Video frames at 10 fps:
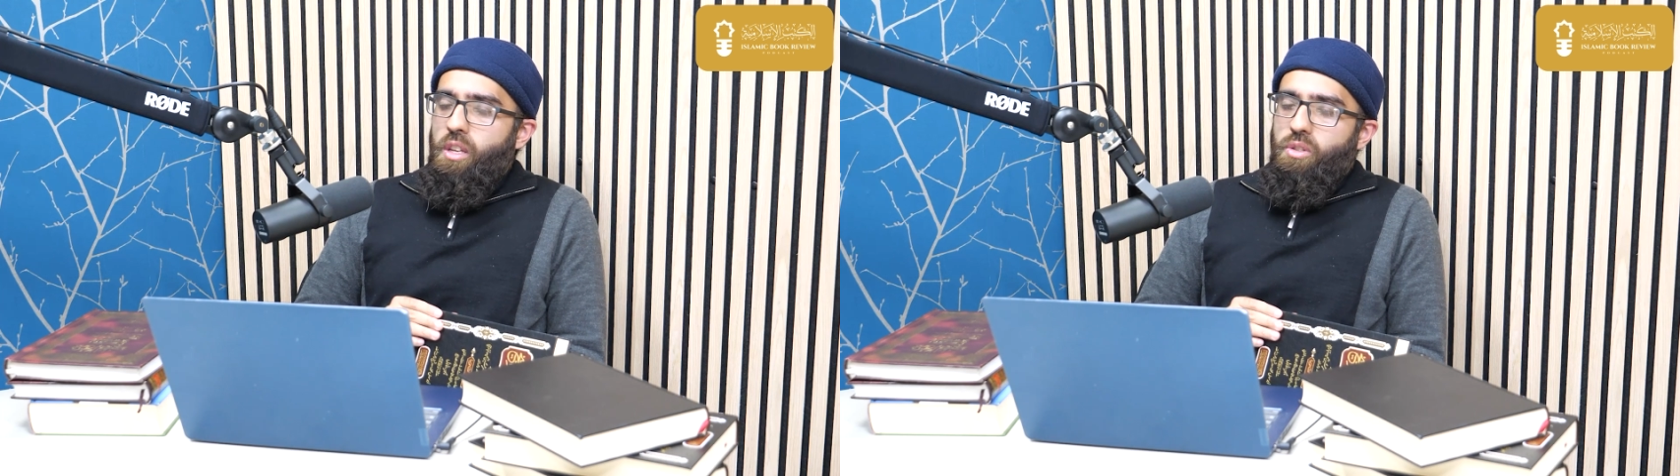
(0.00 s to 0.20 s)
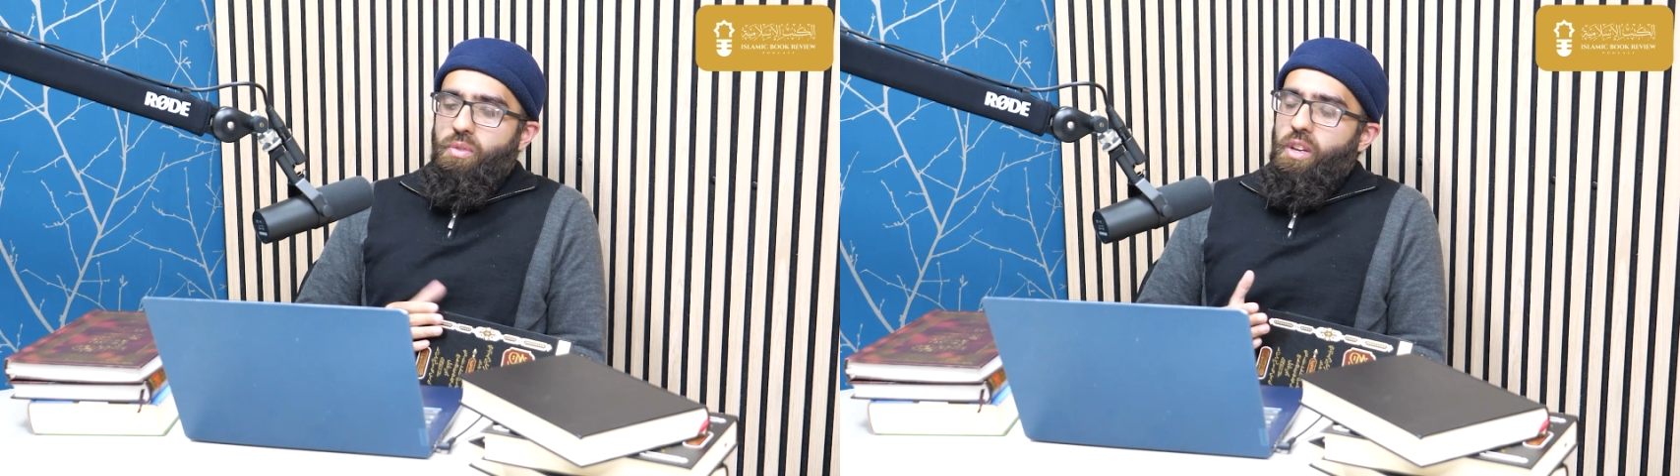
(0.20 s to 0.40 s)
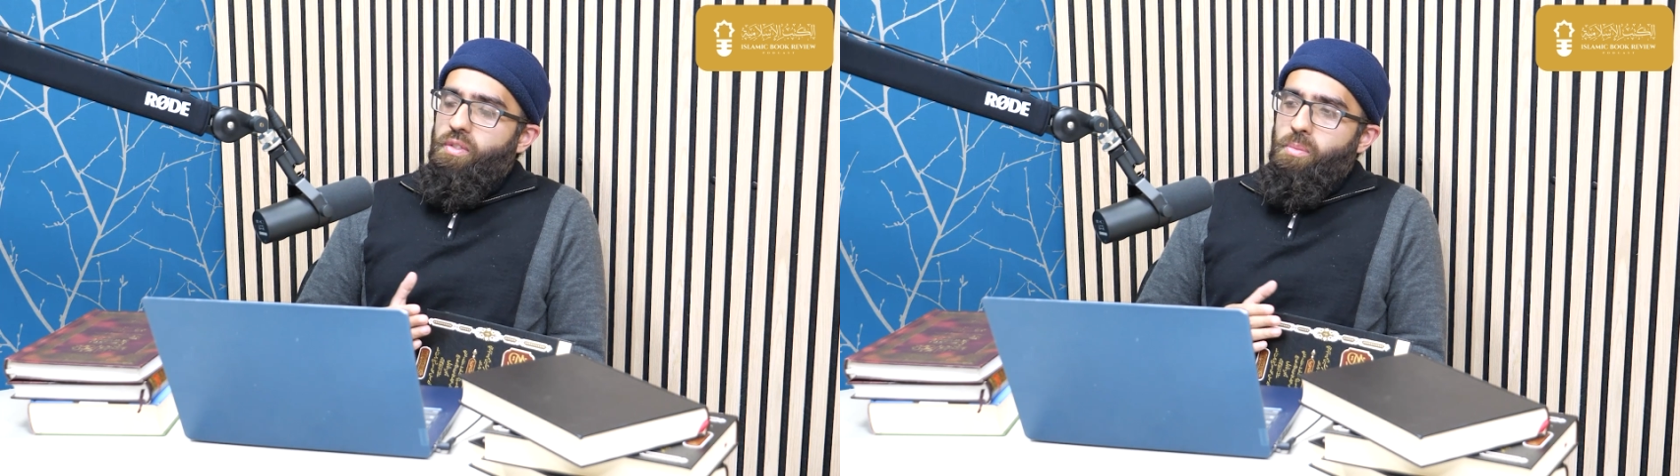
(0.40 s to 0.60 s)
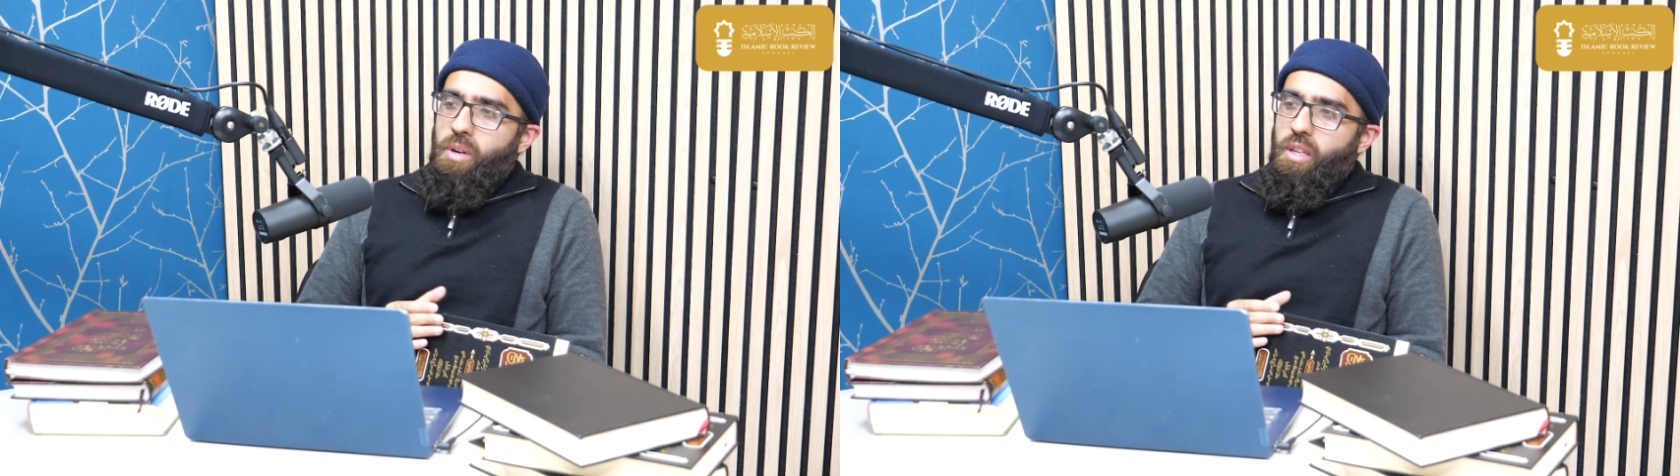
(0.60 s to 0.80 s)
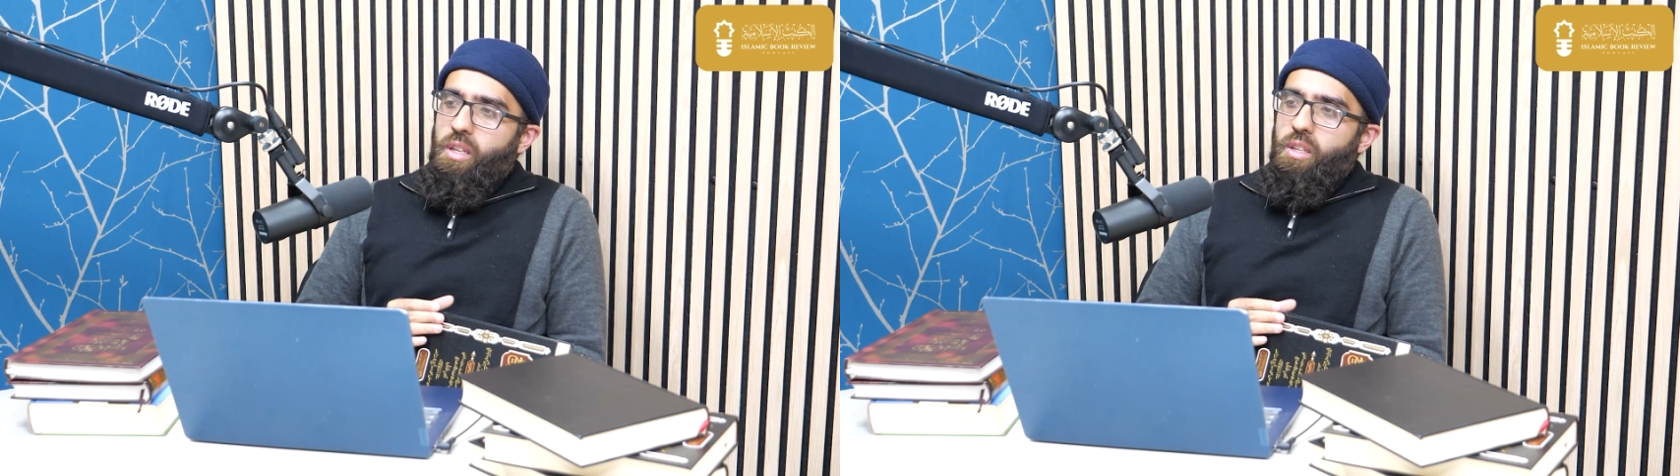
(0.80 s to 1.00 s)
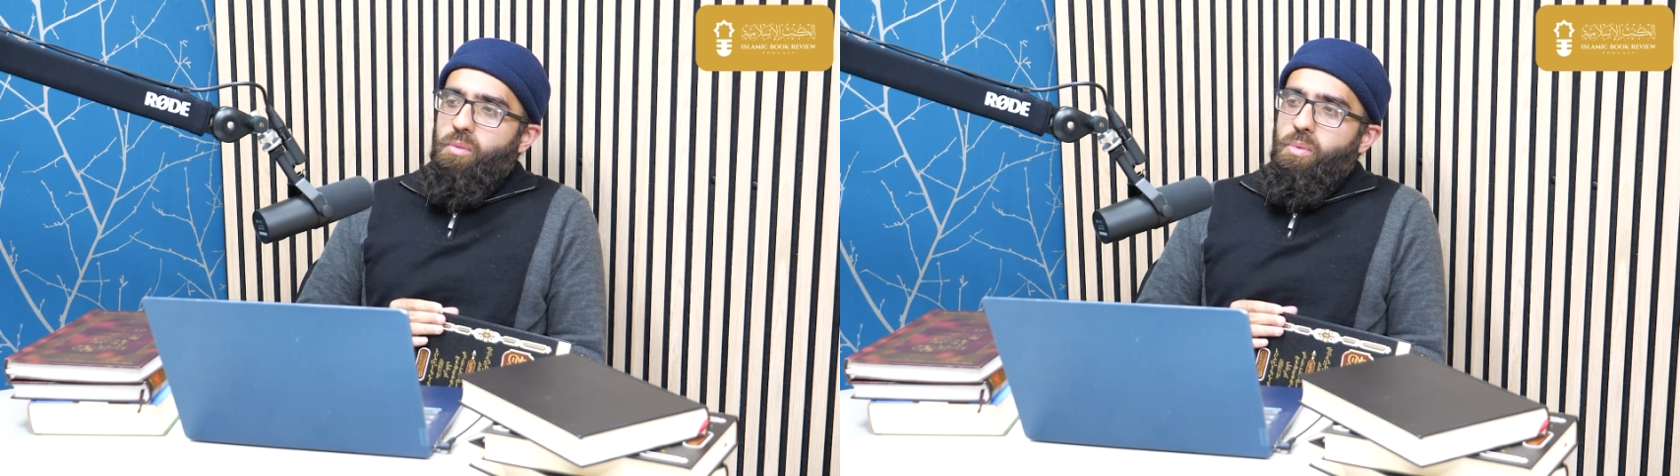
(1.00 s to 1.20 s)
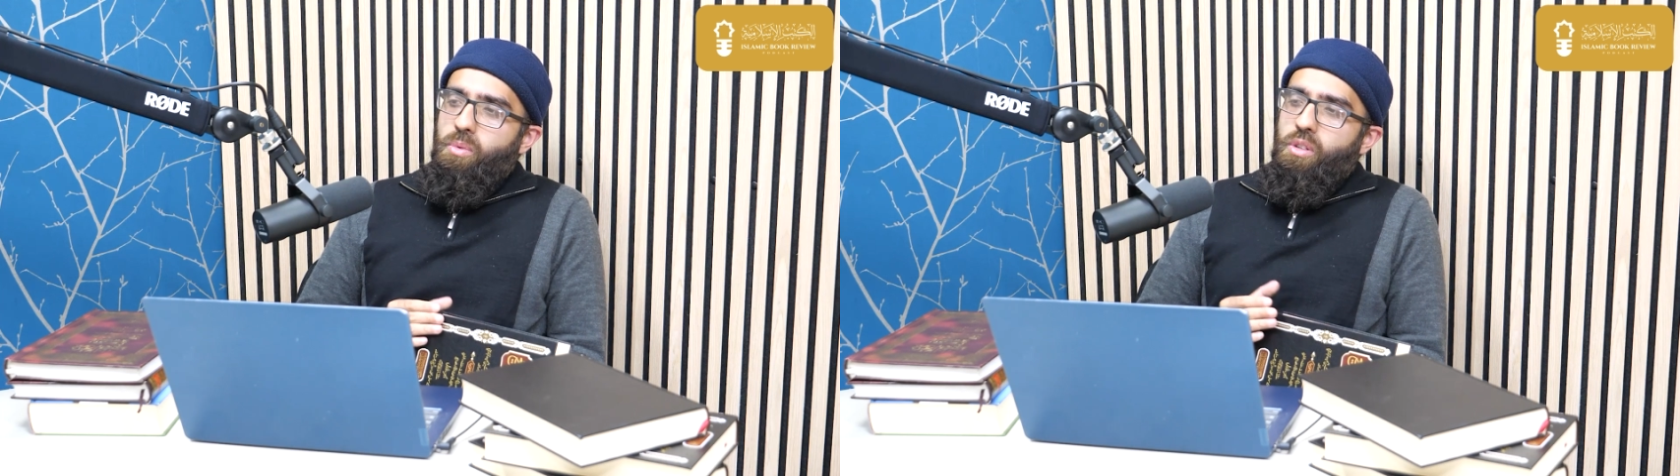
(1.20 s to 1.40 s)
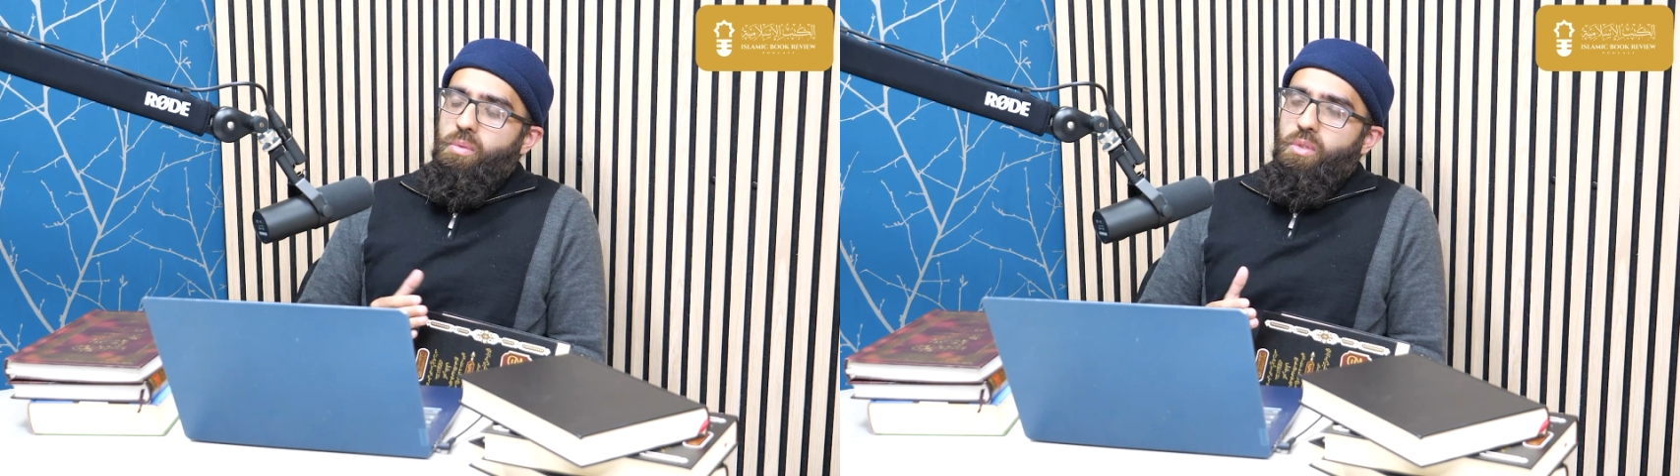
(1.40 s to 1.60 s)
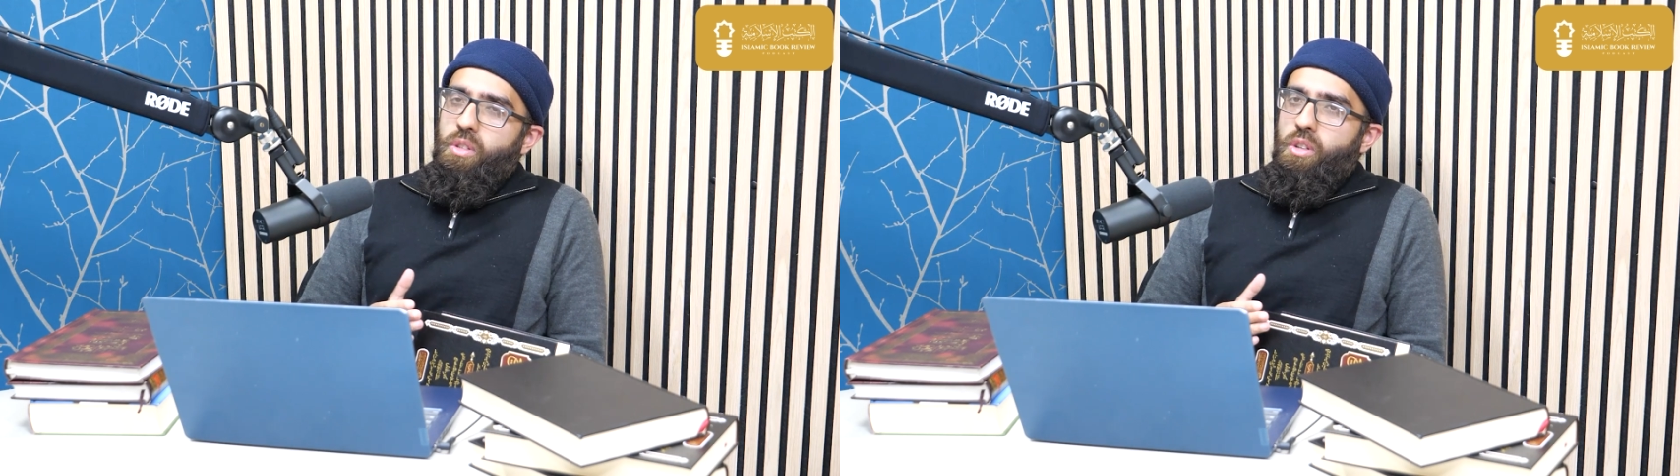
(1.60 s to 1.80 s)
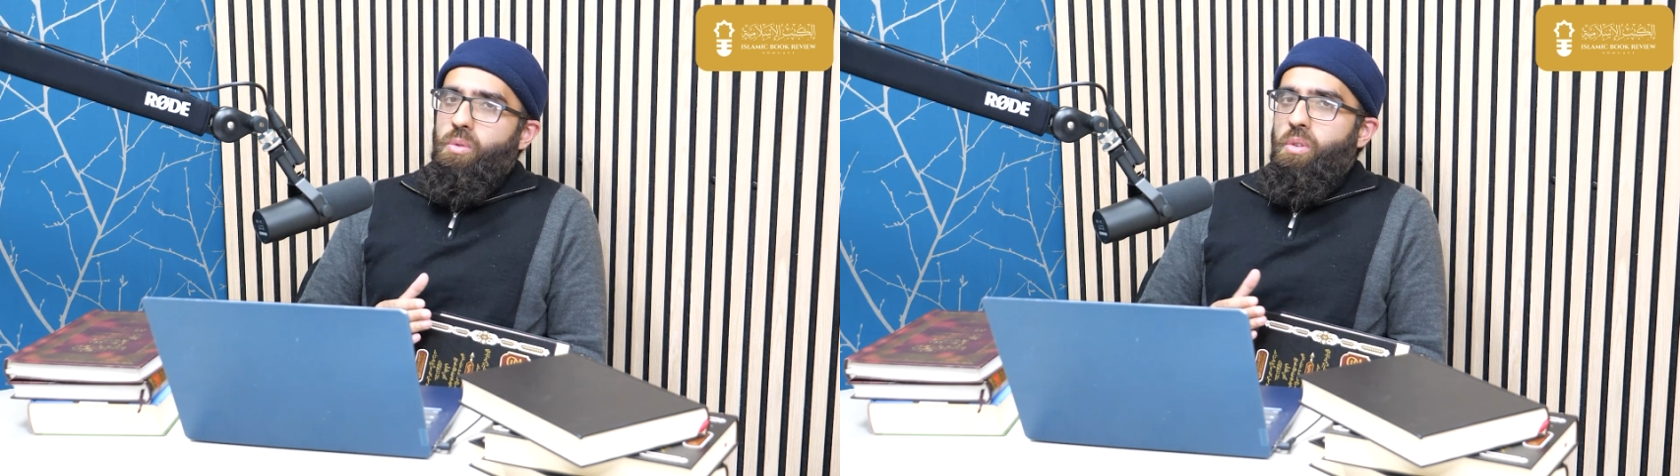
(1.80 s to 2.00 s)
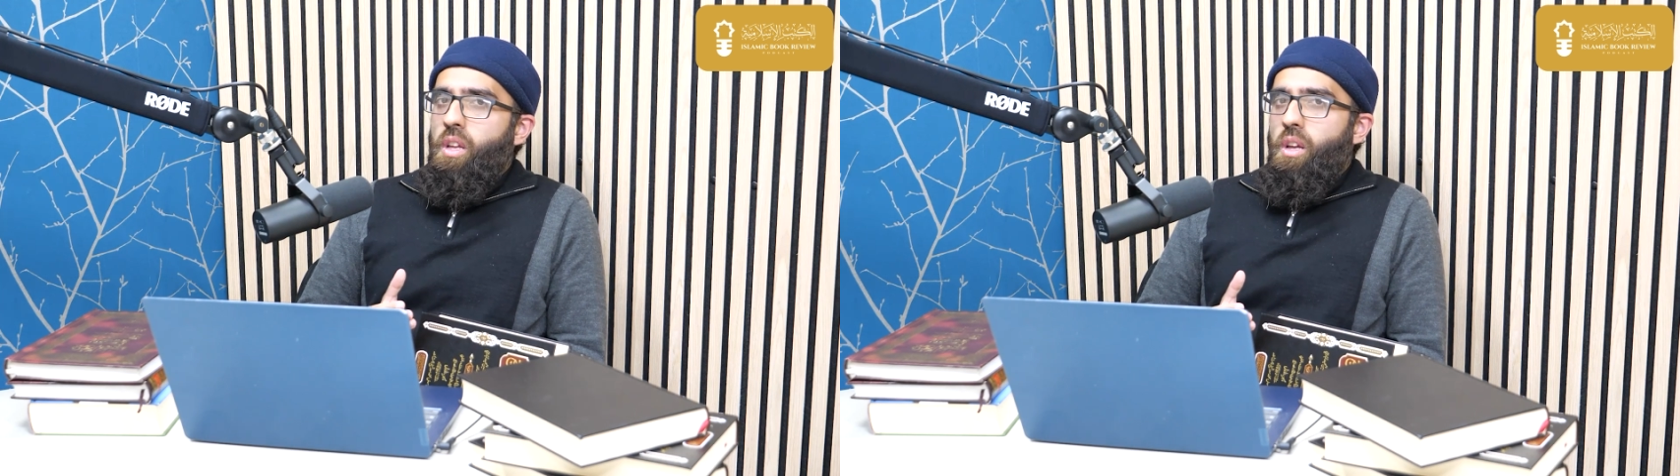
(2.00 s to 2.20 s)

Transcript: So if you have the money, people can,